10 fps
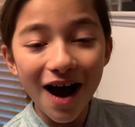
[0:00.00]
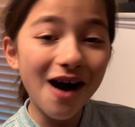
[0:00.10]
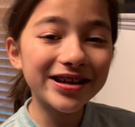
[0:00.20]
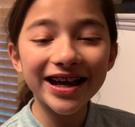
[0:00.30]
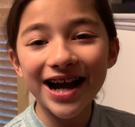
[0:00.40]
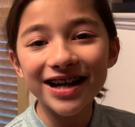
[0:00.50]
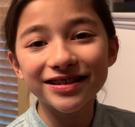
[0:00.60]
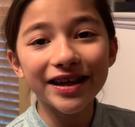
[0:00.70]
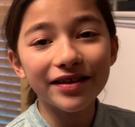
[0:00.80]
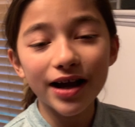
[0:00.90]
Okay guys,
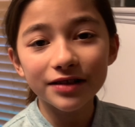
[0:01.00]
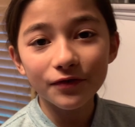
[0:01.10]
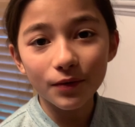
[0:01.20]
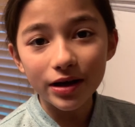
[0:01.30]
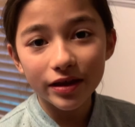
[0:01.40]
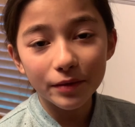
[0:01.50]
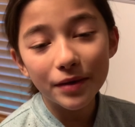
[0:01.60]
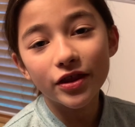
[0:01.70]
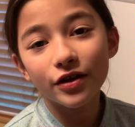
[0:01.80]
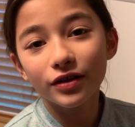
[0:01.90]
thank you guys for watching.
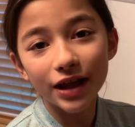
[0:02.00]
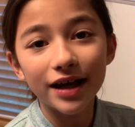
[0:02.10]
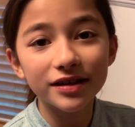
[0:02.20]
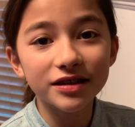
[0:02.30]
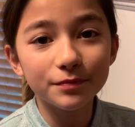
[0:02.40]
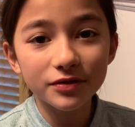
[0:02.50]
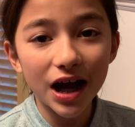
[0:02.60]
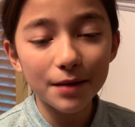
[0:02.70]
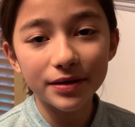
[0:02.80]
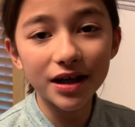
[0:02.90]
Make sure you like and
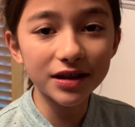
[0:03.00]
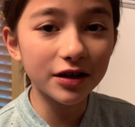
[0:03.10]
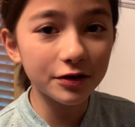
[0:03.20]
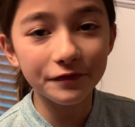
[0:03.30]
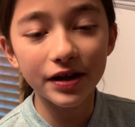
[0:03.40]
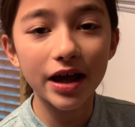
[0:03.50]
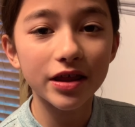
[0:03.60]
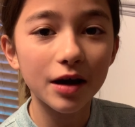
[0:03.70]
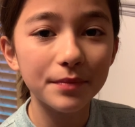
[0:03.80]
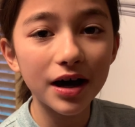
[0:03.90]
subscribe and hit that
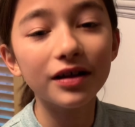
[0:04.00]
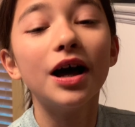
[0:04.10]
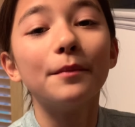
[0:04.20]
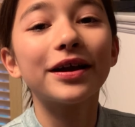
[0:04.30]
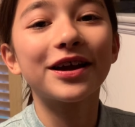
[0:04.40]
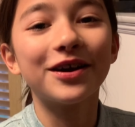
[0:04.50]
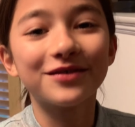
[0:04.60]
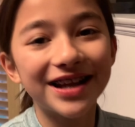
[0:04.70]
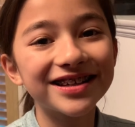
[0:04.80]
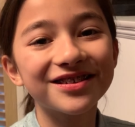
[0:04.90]
notification bell. Make it go
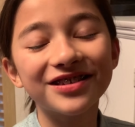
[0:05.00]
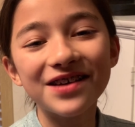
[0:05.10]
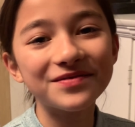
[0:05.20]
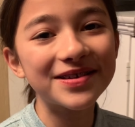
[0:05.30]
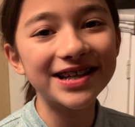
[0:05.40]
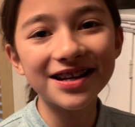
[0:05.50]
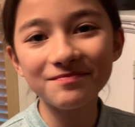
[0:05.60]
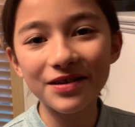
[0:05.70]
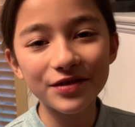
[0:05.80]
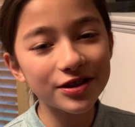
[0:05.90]
ding so you never miss any of
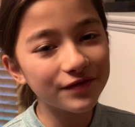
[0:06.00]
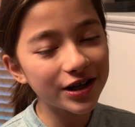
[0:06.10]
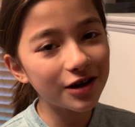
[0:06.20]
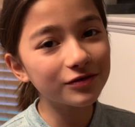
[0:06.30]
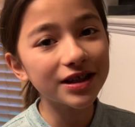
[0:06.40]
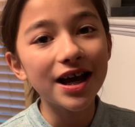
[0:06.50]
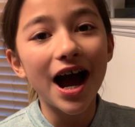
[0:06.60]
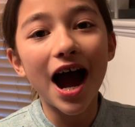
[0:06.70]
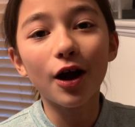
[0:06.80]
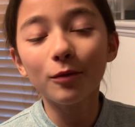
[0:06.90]
my further videos.
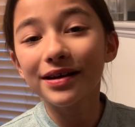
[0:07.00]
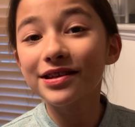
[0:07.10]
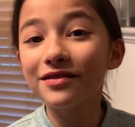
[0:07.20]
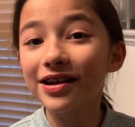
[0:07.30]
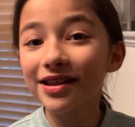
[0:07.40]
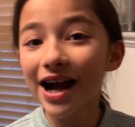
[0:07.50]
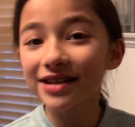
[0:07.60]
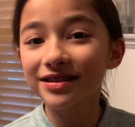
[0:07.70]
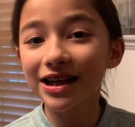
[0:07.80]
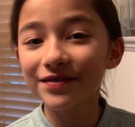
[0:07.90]
I hope I see you guys
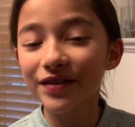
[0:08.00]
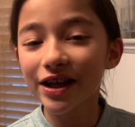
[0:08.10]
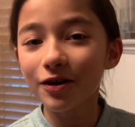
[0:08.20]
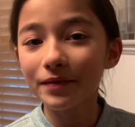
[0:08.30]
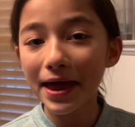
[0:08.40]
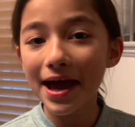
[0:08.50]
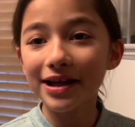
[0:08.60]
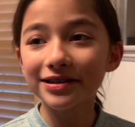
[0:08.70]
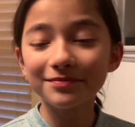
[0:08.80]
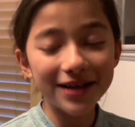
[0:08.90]
in the next video,
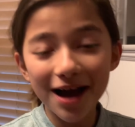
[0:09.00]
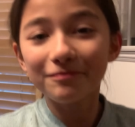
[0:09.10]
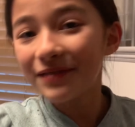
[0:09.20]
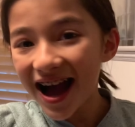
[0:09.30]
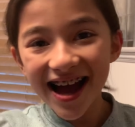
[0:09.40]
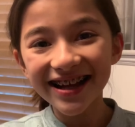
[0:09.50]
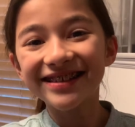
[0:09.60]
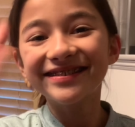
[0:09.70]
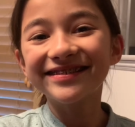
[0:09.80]
and yeah, bye!